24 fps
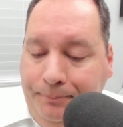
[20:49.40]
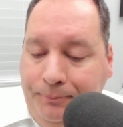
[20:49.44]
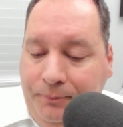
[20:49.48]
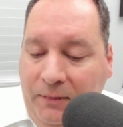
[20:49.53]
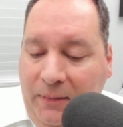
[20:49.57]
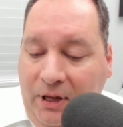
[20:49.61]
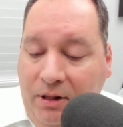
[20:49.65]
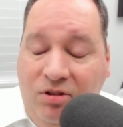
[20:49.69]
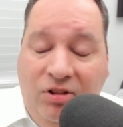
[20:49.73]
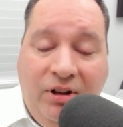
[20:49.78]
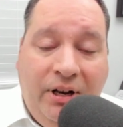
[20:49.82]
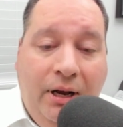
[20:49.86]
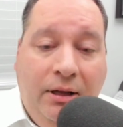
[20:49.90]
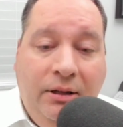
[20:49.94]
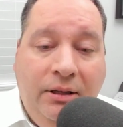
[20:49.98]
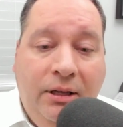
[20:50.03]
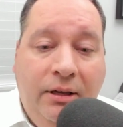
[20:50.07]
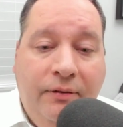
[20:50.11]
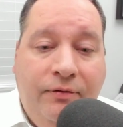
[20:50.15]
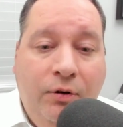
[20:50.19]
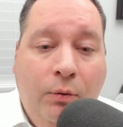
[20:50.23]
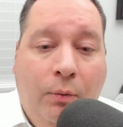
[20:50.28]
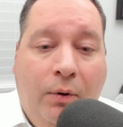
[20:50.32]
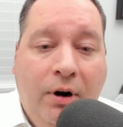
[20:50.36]
Incidentally,
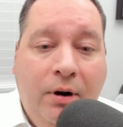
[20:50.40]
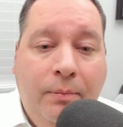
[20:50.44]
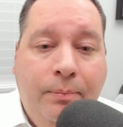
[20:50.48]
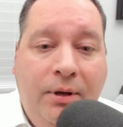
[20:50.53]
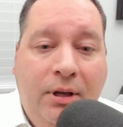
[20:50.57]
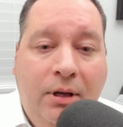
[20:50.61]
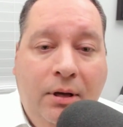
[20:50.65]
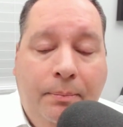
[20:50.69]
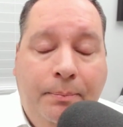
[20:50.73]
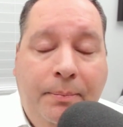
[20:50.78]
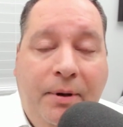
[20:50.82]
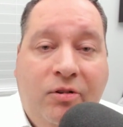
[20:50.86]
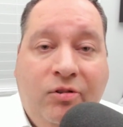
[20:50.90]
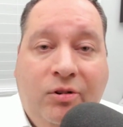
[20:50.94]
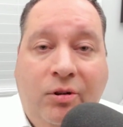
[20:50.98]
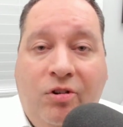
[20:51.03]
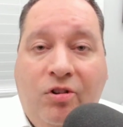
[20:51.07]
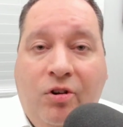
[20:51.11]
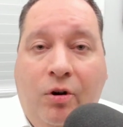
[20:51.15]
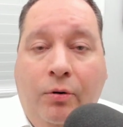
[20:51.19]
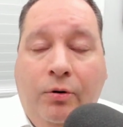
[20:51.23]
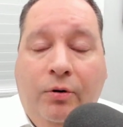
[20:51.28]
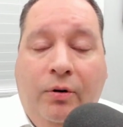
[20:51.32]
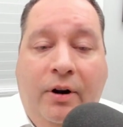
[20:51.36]
if you want to be a
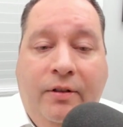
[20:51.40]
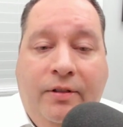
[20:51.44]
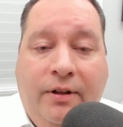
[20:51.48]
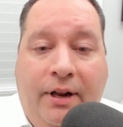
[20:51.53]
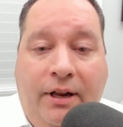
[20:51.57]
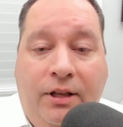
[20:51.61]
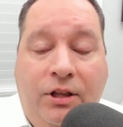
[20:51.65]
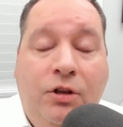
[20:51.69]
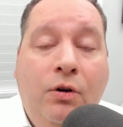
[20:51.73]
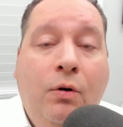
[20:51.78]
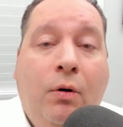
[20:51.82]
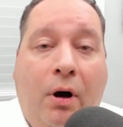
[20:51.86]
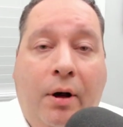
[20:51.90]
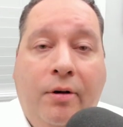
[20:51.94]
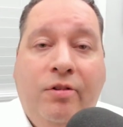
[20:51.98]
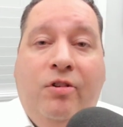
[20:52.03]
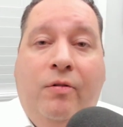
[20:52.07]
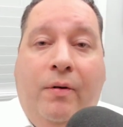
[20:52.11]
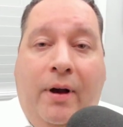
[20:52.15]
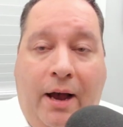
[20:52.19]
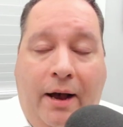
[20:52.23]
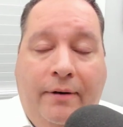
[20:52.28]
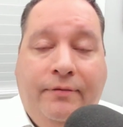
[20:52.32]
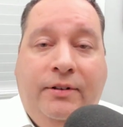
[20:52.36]
business owner or anything, you
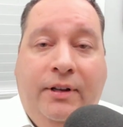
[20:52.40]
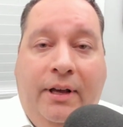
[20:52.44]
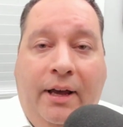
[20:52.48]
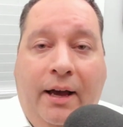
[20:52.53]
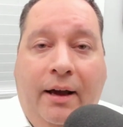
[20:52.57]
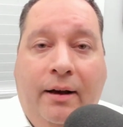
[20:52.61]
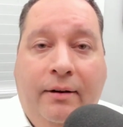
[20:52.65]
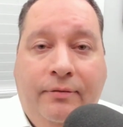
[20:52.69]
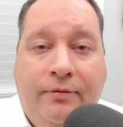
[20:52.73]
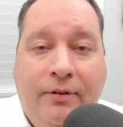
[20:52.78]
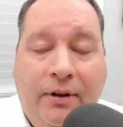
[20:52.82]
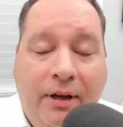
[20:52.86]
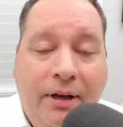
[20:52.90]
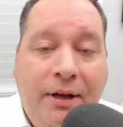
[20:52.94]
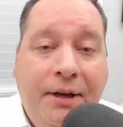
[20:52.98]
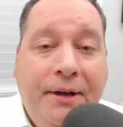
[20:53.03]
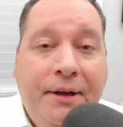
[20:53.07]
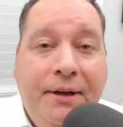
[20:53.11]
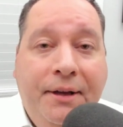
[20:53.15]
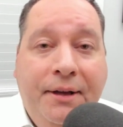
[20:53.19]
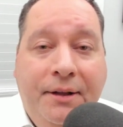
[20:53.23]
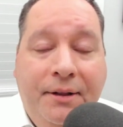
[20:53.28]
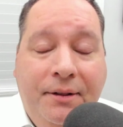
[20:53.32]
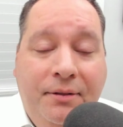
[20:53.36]
also have to have
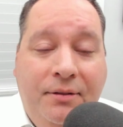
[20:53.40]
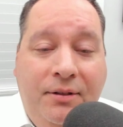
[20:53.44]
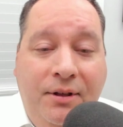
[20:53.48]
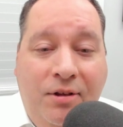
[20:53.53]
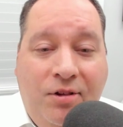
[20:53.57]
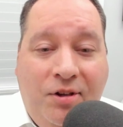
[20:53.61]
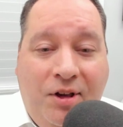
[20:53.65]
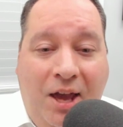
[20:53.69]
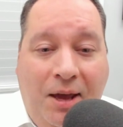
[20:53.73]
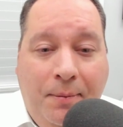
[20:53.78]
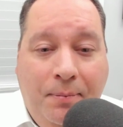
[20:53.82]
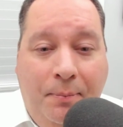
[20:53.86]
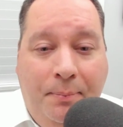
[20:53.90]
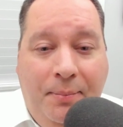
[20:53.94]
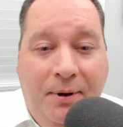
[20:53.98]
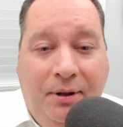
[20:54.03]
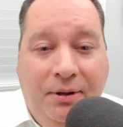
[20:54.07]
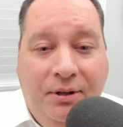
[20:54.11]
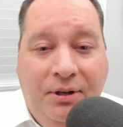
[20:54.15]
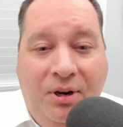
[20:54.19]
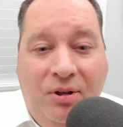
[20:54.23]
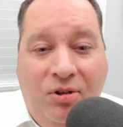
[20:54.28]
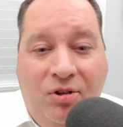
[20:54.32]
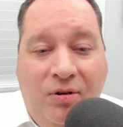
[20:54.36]
these
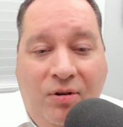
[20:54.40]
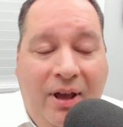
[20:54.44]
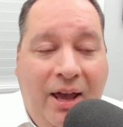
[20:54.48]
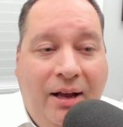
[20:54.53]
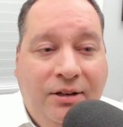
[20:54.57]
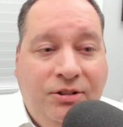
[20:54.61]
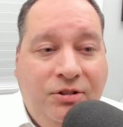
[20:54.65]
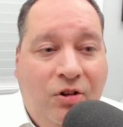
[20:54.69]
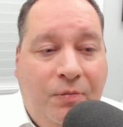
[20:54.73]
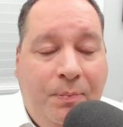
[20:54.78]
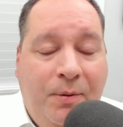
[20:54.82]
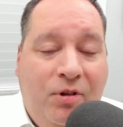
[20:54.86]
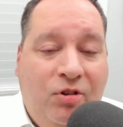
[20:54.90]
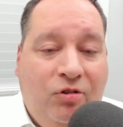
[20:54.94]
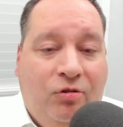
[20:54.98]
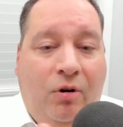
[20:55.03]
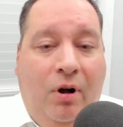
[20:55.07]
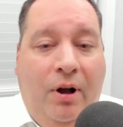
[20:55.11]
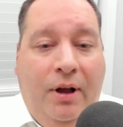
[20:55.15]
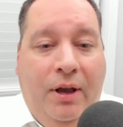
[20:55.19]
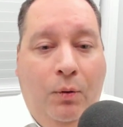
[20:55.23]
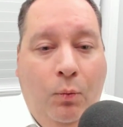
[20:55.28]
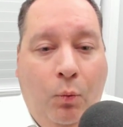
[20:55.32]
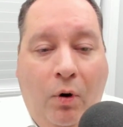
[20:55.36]
capabilities. You can't just be
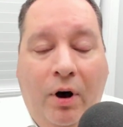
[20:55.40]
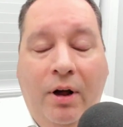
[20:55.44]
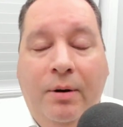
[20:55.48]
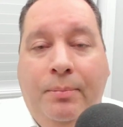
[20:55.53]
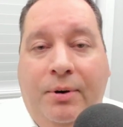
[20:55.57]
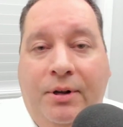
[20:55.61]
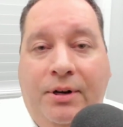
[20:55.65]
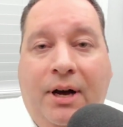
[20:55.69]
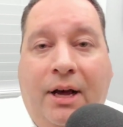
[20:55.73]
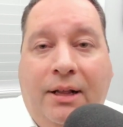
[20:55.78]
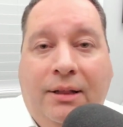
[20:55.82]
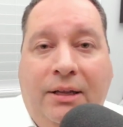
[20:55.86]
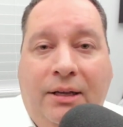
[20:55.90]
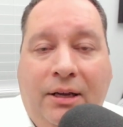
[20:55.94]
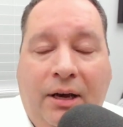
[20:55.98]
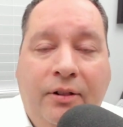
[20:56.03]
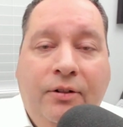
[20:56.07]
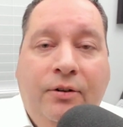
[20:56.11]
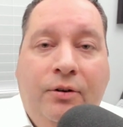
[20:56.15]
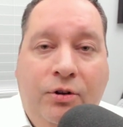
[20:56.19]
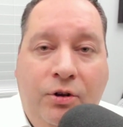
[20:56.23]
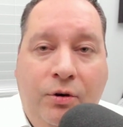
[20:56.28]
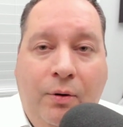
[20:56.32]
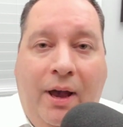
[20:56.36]
strong in one but not the
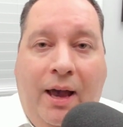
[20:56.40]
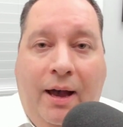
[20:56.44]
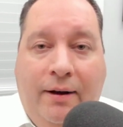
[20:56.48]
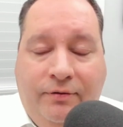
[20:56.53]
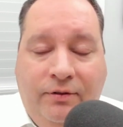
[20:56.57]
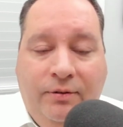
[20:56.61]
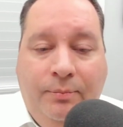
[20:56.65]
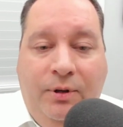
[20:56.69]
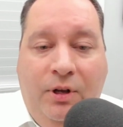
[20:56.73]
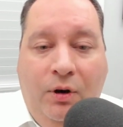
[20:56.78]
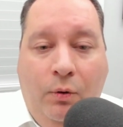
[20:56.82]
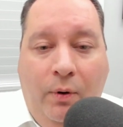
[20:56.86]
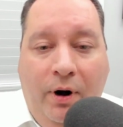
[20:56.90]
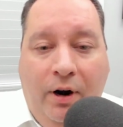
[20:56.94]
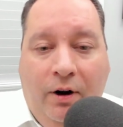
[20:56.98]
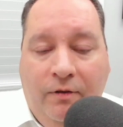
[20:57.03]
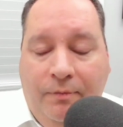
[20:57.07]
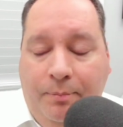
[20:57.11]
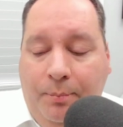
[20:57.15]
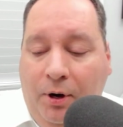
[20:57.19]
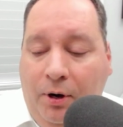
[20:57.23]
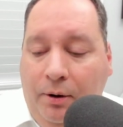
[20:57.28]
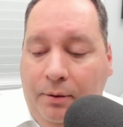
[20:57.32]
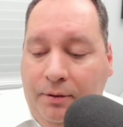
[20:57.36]
other. You have to be aware
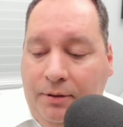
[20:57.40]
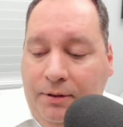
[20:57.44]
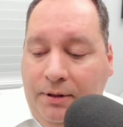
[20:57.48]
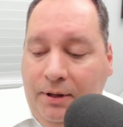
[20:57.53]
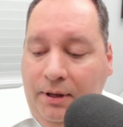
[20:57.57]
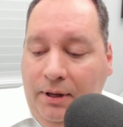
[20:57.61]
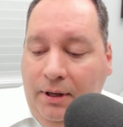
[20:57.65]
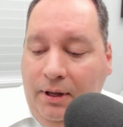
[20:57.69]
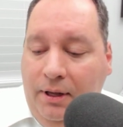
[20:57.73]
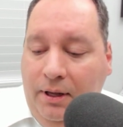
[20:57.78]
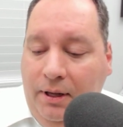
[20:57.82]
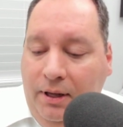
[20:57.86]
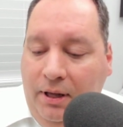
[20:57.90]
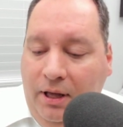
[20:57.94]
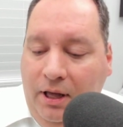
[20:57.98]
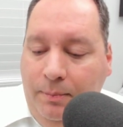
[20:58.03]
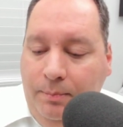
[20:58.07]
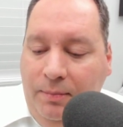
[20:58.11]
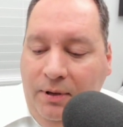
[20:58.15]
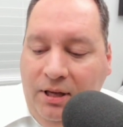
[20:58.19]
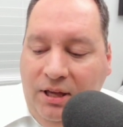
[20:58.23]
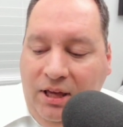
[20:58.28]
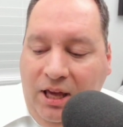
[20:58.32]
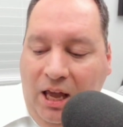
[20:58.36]
of both
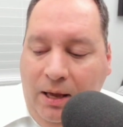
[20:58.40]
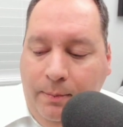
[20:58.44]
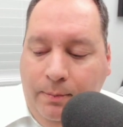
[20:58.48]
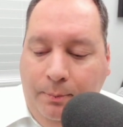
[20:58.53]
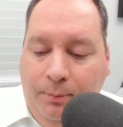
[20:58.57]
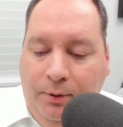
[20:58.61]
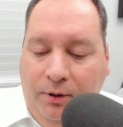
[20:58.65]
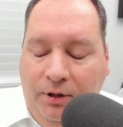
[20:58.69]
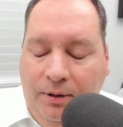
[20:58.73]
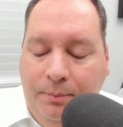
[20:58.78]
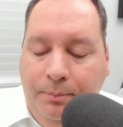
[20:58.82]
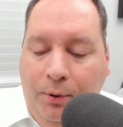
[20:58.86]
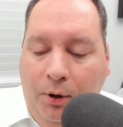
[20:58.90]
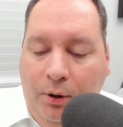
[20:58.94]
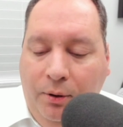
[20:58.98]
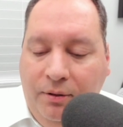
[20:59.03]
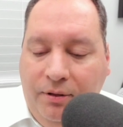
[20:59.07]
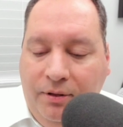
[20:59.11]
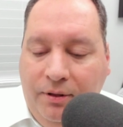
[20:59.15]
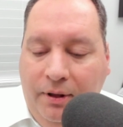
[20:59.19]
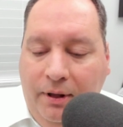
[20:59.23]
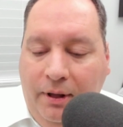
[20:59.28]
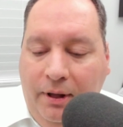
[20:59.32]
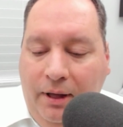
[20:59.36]
and be capable in
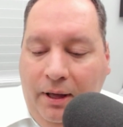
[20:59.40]
both.